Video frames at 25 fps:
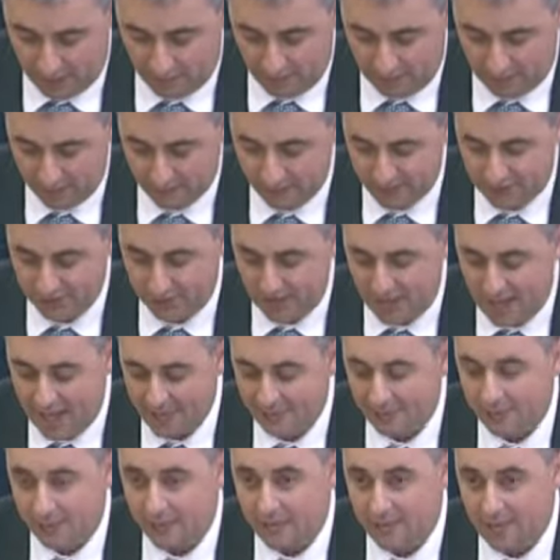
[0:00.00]
whether we should
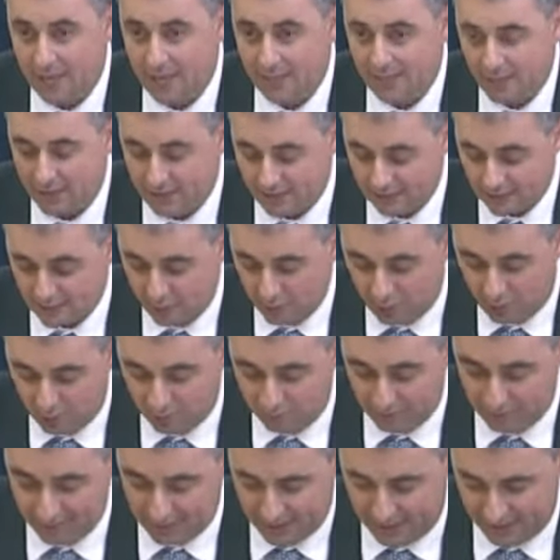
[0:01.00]
ever attempt this
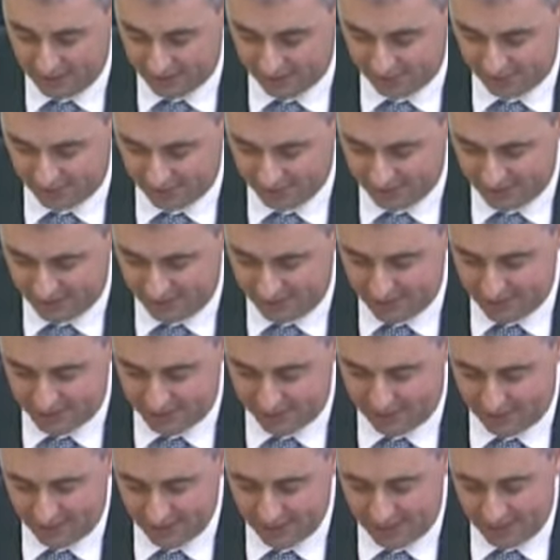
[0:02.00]
complicated
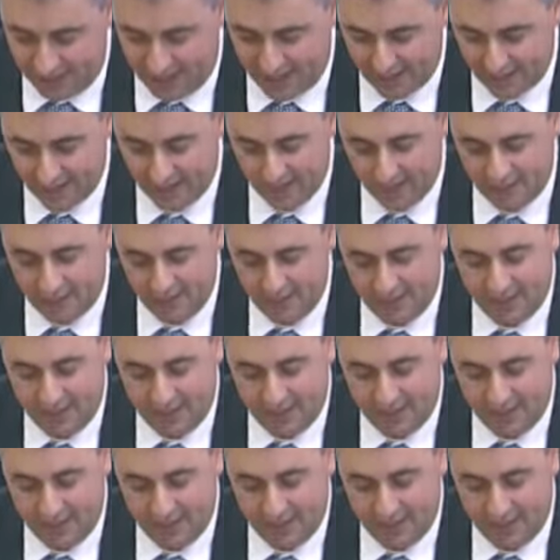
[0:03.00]
procedure again